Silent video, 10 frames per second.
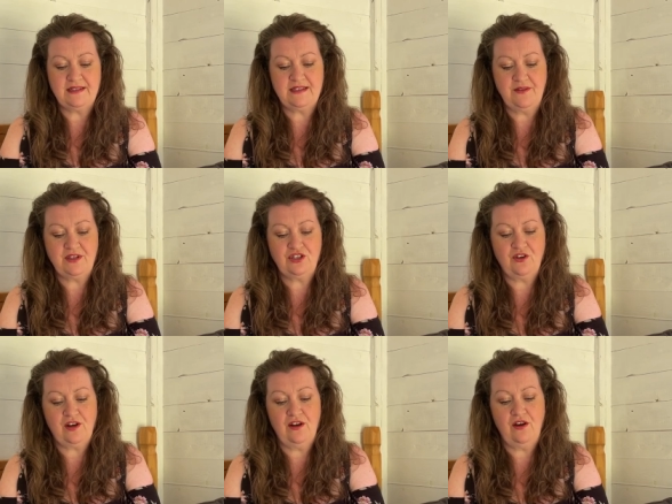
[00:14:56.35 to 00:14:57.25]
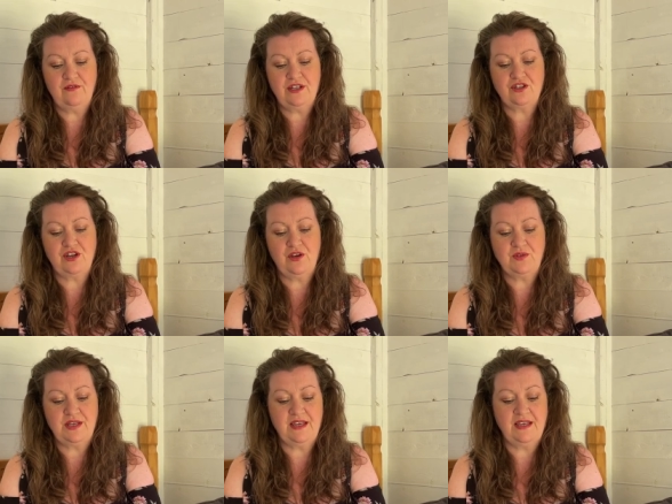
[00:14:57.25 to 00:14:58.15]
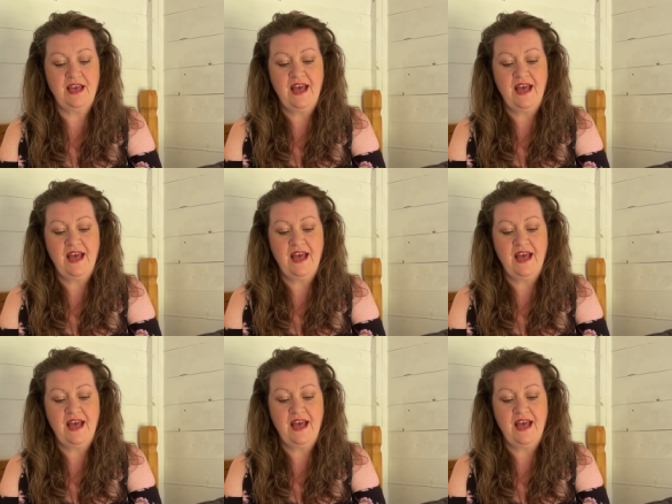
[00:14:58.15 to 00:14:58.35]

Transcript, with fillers: Terry's chocolate orange cozy